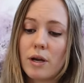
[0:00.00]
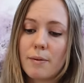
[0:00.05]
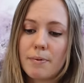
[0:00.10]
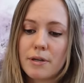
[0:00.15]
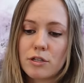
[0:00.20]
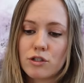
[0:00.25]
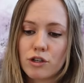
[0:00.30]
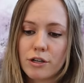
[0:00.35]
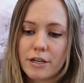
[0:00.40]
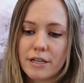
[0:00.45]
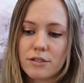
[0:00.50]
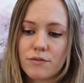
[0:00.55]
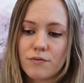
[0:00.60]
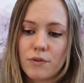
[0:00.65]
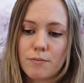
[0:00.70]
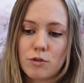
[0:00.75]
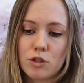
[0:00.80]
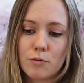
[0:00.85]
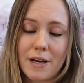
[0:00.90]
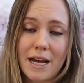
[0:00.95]
whip injuries
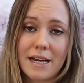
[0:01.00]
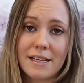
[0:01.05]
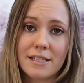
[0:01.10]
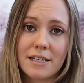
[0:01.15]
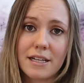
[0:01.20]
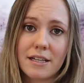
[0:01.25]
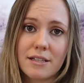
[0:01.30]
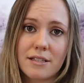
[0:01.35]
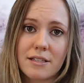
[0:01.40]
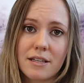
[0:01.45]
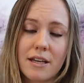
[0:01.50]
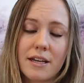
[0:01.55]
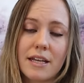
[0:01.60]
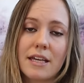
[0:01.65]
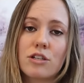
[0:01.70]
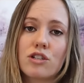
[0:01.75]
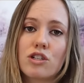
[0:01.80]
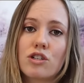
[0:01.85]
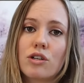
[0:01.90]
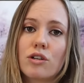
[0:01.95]
from gymnastics, and
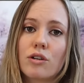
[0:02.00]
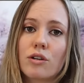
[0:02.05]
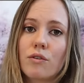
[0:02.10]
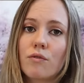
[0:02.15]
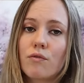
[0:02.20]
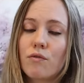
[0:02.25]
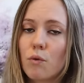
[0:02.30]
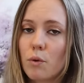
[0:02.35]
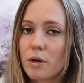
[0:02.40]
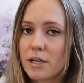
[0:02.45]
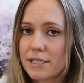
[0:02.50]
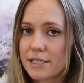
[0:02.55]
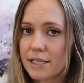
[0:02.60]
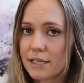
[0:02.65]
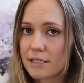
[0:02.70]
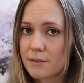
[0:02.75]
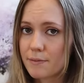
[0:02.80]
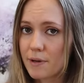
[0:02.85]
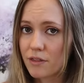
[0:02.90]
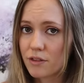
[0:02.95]
each took four to
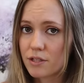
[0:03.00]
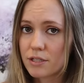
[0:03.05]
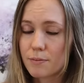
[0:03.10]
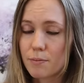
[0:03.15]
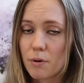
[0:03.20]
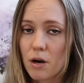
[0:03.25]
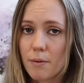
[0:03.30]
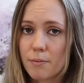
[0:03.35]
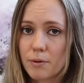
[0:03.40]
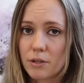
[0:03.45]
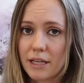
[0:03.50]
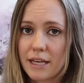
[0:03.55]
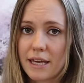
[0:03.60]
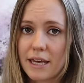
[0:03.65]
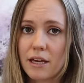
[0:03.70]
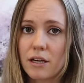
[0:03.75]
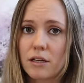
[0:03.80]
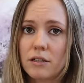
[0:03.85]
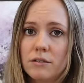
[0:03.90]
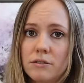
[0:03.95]
six months to properly
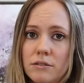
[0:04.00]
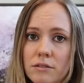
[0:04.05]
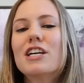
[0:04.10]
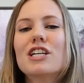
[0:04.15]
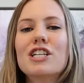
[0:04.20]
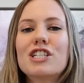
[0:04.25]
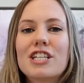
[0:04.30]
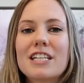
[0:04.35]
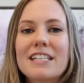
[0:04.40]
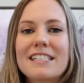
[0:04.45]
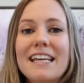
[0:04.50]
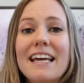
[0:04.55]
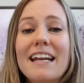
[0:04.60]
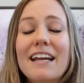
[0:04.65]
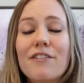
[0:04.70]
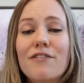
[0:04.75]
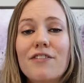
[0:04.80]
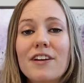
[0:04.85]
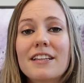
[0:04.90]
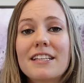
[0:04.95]
heal. She said
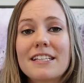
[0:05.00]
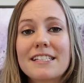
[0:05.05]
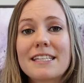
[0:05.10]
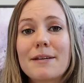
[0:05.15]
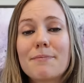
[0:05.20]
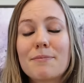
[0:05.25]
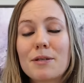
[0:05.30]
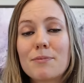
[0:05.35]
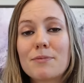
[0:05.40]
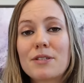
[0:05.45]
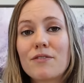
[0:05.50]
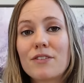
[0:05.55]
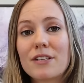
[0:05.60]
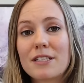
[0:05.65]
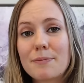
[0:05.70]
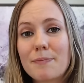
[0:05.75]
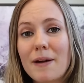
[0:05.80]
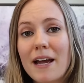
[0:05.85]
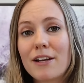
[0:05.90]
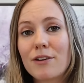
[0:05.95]
I fit the symptoms of a
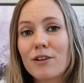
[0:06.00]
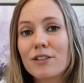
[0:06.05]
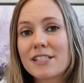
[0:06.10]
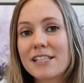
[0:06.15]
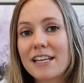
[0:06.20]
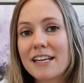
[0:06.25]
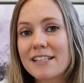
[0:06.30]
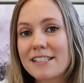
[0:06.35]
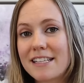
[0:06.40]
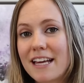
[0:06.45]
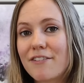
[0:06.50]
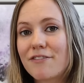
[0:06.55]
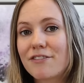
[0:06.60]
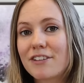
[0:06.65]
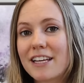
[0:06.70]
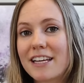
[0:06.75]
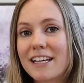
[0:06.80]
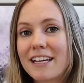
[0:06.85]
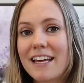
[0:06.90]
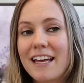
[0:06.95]
spinal CSF
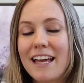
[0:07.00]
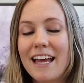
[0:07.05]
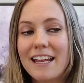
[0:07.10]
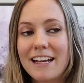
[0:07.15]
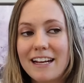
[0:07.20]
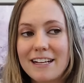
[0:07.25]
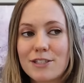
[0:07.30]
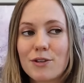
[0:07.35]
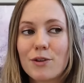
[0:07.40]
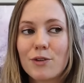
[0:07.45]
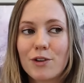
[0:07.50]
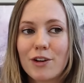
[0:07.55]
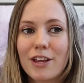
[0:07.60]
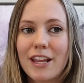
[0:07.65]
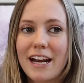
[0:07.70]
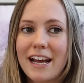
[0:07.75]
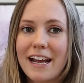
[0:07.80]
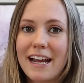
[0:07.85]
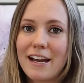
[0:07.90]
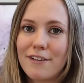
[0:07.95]
leak, and I told her
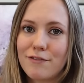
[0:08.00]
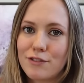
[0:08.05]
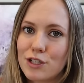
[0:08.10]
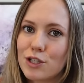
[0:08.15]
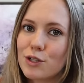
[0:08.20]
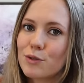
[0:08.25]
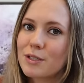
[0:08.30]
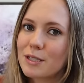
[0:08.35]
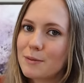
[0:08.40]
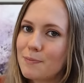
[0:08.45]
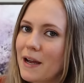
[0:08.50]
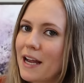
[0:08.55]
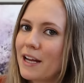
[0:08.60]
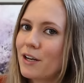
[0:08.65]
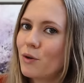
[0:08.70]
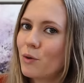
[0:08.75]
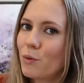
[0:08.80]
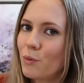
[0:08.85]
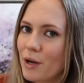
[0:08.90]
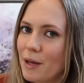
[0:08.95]
that I have two
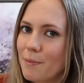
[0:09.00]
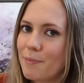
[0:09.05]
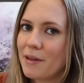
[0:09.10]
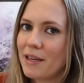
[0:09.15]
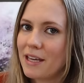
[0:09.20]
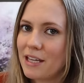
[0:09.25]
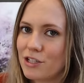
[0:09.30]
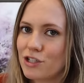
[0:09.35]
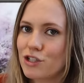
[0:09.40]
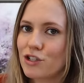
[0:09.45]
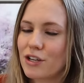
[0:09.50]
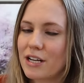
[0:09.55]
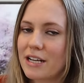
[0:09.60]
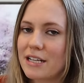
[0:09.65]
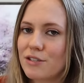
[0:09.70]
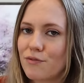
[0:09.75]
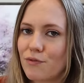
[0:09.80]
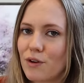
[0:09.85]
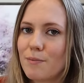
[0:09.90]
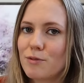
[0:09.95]
spinal whip
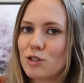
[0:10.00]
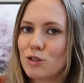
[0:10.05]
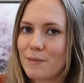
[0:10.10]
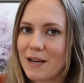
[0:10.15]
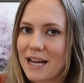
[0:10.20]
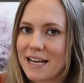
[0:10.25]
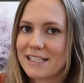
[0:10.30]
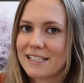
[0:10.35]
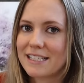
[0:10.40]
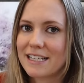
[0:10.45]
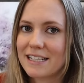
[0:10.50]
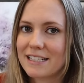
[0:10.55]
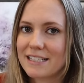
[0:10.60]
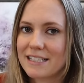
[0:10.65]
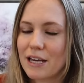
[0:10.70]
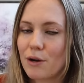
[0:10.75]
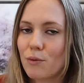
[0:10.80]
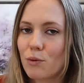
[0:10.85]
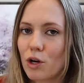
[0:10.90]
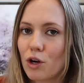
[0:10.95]
injuries from gymnastics
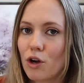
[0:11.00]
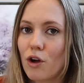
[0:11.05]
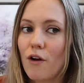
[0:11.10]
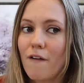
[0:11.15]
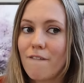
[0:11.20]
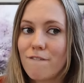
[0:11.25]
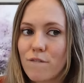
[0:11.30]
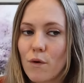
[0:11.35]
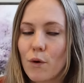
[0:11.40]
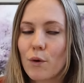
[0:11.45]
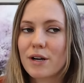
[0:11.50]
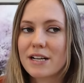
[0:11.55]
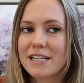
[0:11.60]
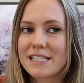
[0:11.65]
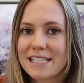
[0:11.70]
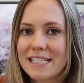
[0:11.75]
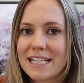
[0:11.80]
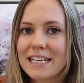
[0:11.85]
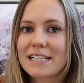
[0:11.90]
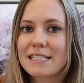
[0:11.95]
that were four to
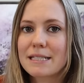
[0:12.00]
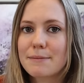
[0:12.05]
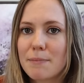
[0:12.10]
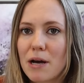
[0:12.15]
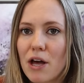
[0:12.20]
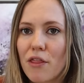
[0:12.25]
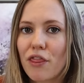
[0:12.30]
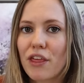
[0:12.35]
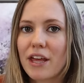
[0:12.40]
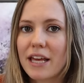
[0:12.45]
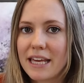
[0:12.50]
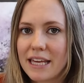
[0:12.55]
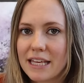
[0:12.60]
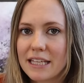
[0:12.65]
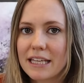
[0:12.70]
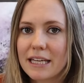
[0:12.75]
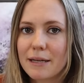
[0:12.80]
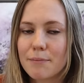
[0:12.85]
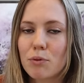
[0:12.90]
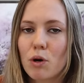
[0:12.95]
six month
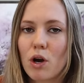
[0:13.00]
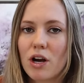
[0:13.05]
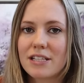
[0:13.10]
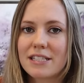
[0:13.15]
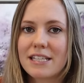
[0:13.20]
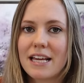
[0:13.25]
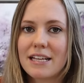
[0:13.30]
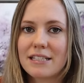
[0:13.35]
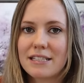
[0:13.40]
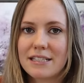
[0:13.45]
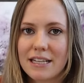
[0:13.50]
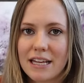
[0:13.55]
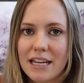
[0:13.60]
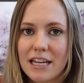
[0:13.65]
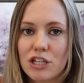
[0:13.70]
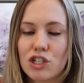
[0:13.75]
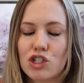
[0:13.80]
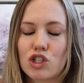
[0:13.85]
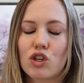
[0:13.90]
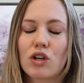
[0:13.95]
healing process
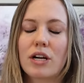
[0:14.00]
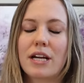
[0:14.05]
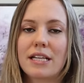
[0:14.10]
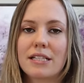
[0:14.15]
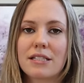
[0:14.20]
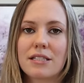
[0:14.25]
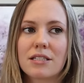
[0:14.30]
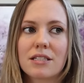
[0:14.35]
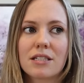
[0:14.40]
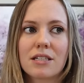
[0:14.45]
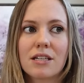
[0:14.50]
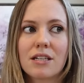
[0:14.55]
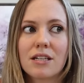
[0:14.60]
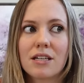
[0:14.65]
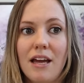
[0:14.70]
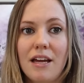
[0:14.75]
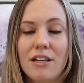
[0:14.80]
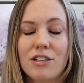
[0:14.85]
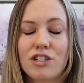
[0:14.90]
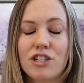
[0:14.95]
injuries
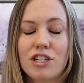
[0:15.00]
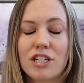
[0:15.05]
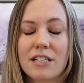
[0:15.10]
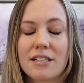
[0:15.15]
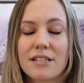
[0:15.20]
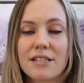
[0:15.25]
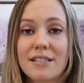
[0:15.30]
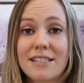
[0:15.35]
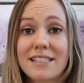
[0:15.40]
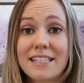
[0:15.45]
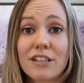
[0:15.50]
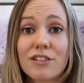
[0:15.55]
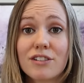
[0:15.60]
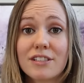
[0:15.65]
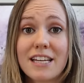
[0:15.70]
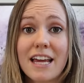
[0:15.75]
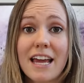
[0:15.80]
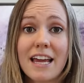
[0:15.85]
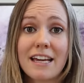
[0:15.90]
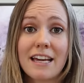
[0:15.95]
and she's still
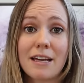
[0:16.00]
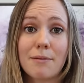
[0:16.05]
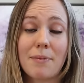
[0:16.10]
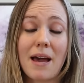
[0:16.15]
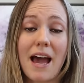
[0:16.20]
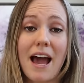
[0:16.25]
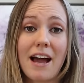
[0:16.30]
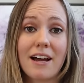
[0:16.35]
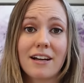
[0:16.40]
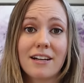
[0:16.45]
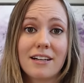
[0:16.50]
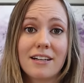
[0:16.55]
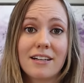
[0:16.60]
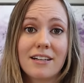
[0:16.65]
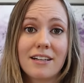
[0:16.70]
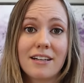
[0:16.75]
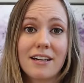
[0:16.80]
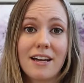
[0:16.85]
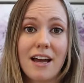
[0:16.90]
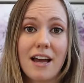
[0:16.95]
taking back
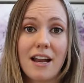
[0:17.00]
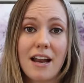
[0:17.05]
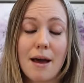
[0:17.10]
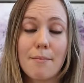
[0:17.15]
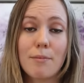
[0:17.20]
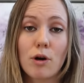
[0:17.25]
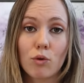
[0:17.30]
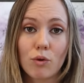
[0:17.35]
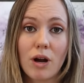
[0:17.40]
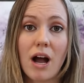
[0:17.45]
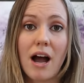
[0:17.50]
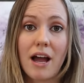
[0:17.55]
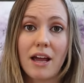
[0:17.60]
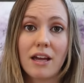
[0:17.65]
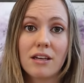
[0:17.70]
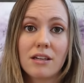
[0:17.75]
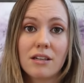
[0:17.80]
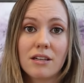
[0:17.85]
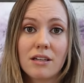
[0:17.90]
an MRI.